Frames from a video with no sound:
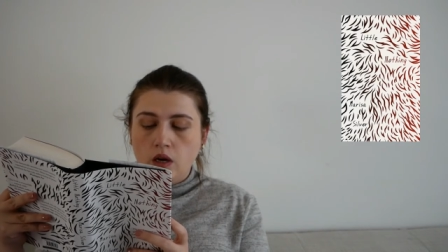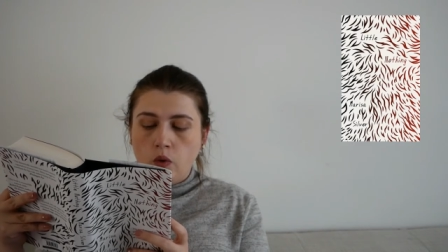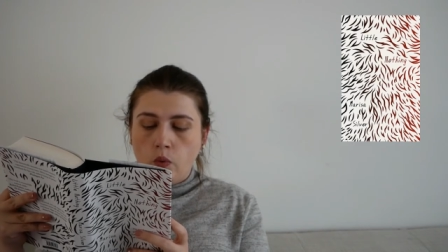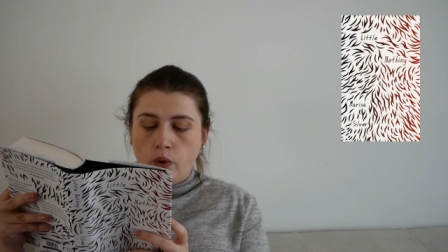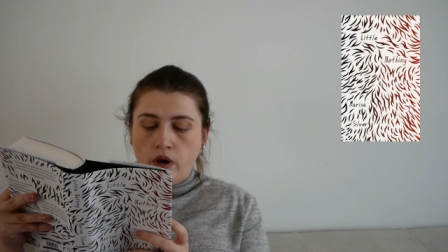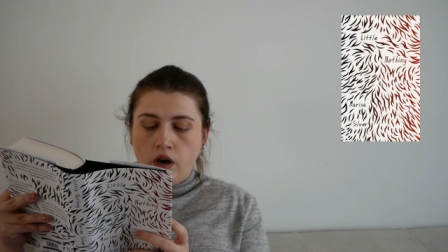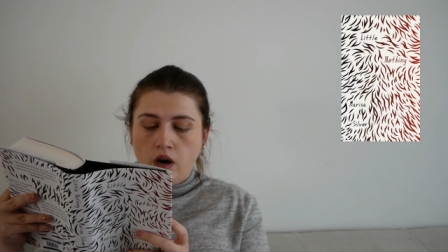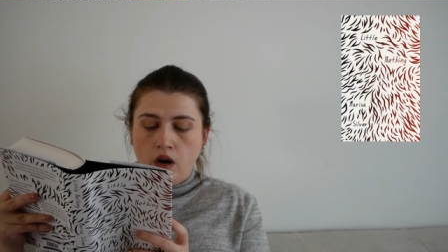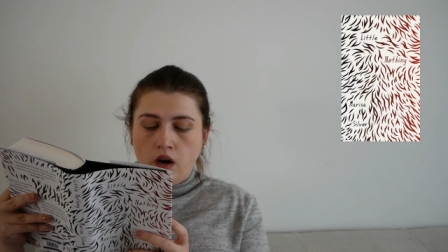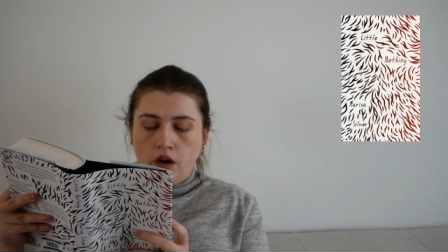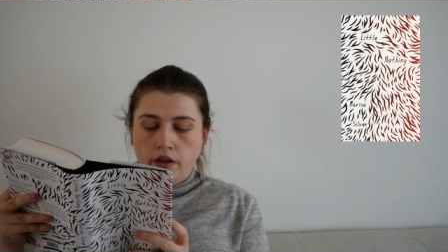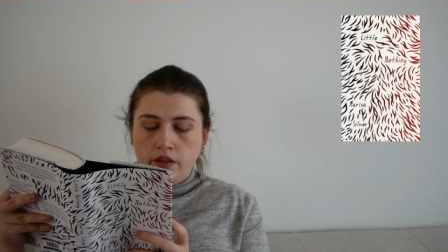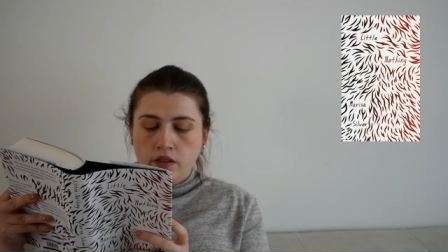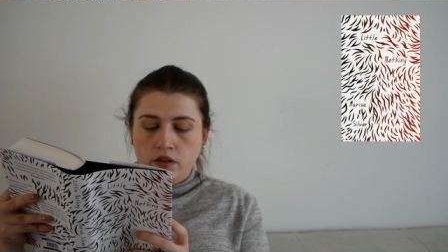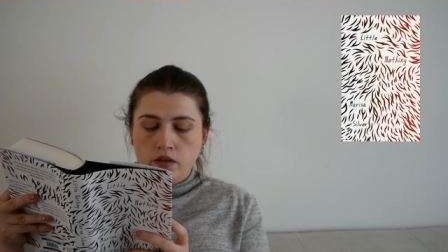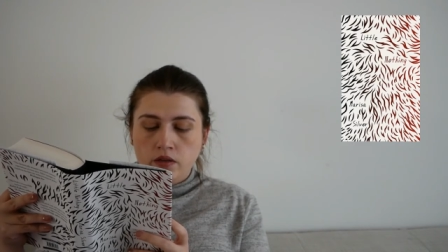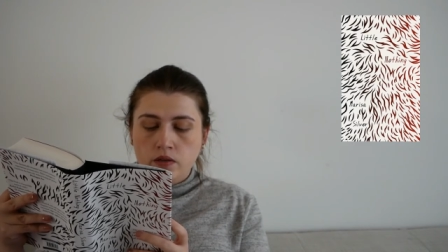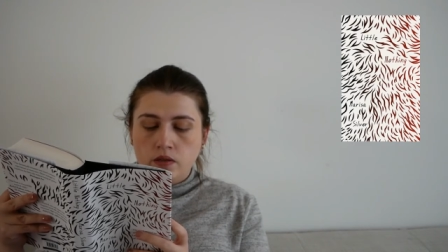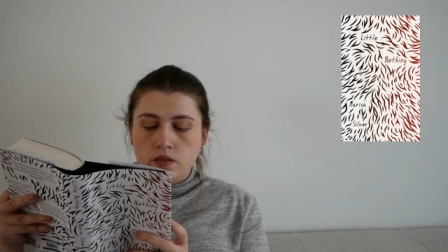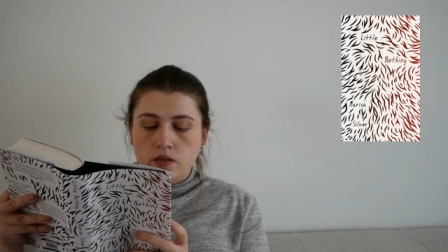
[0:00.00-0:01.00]
where
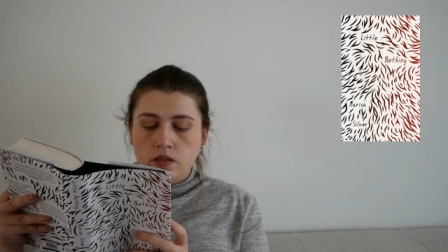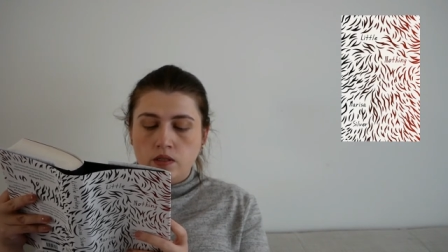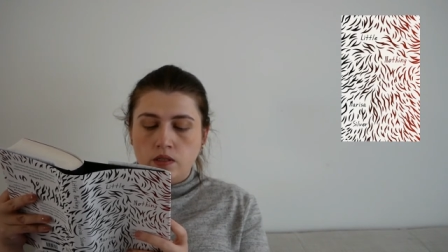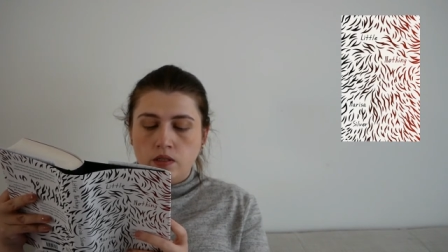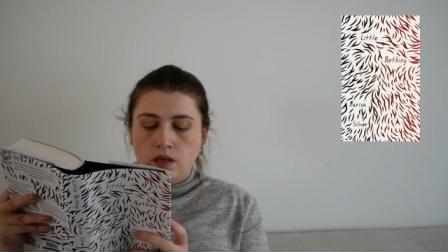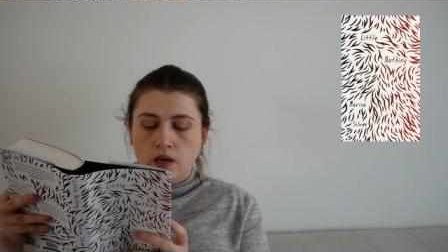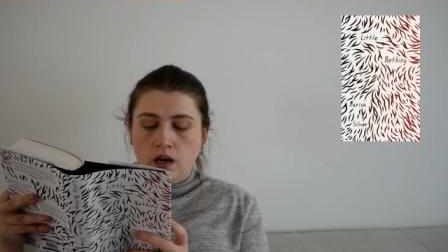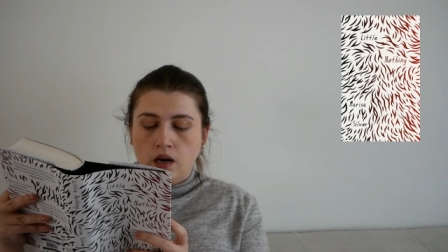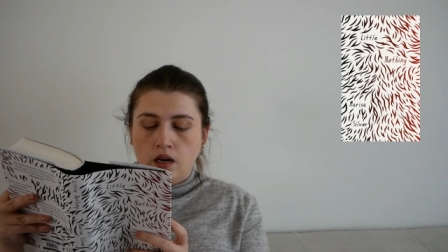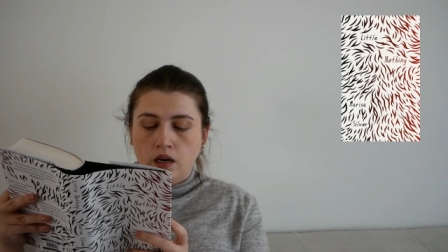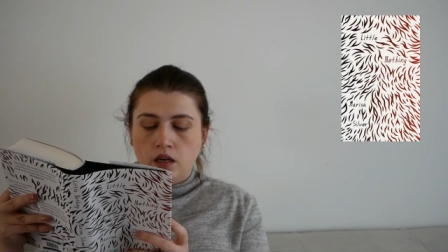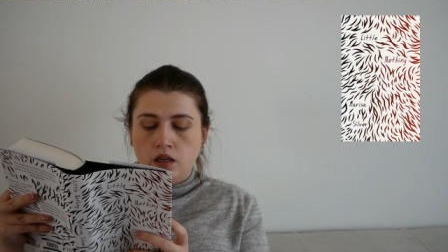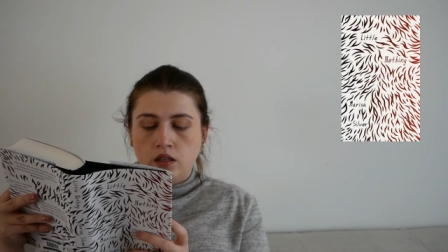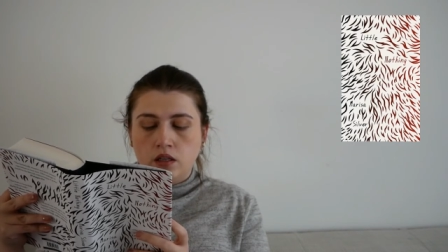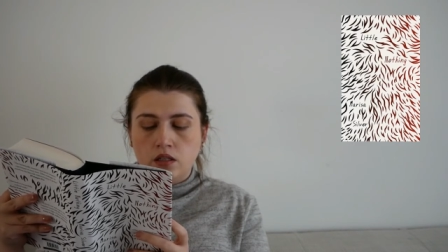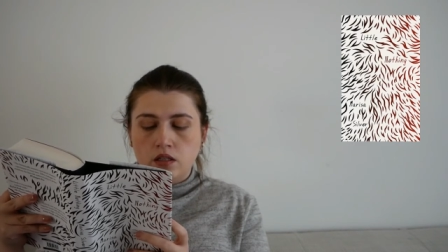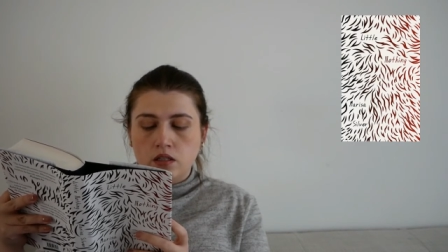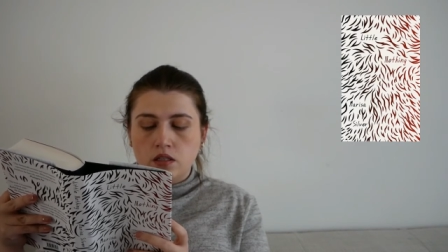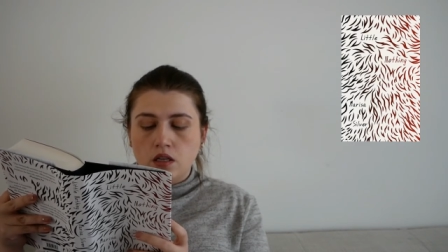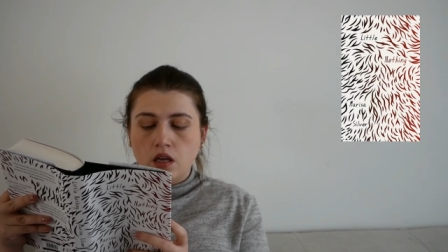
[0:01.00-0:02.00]
others see
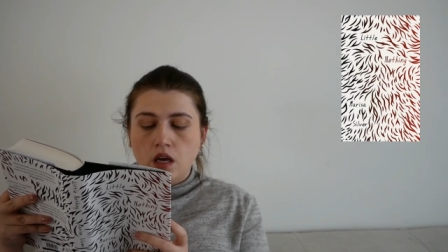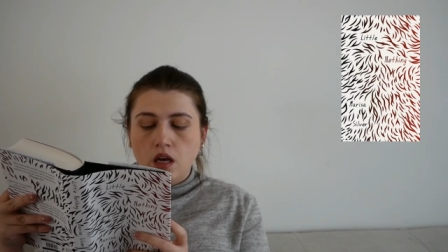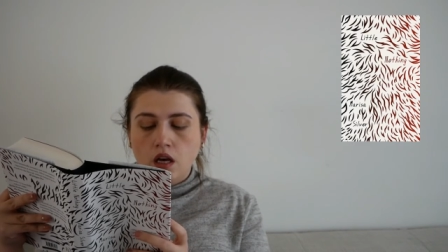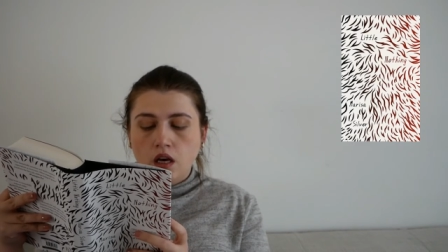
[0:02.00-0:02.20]
ugliness,